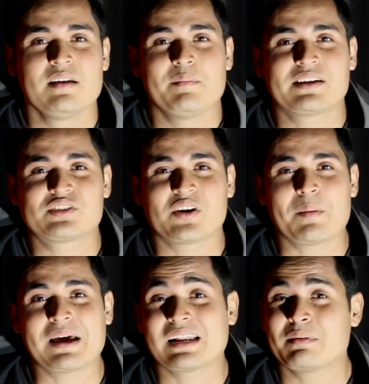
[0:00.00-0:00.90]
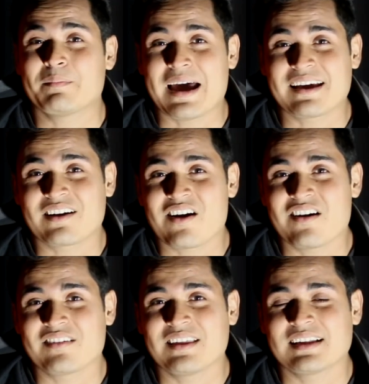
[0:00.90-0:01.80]
make sure I'm not going to be buying a
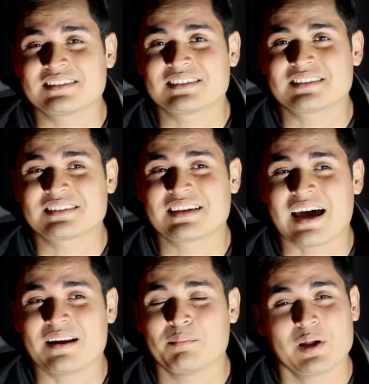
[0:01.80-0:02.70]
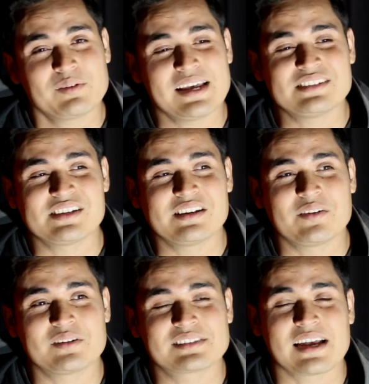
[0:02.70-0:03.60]
car that's got a blown engine
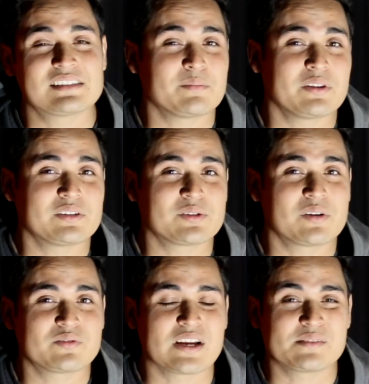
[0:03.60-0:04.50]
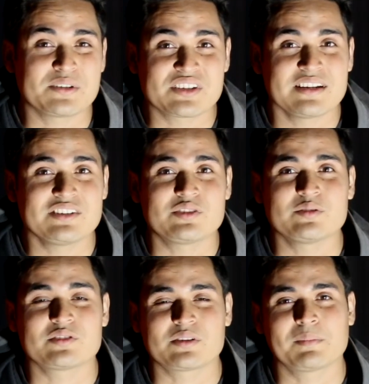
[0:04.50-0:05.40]
or it's got some other sort of transmission
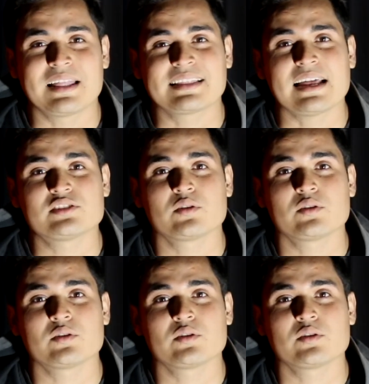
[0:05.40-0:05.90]
issues or something like that.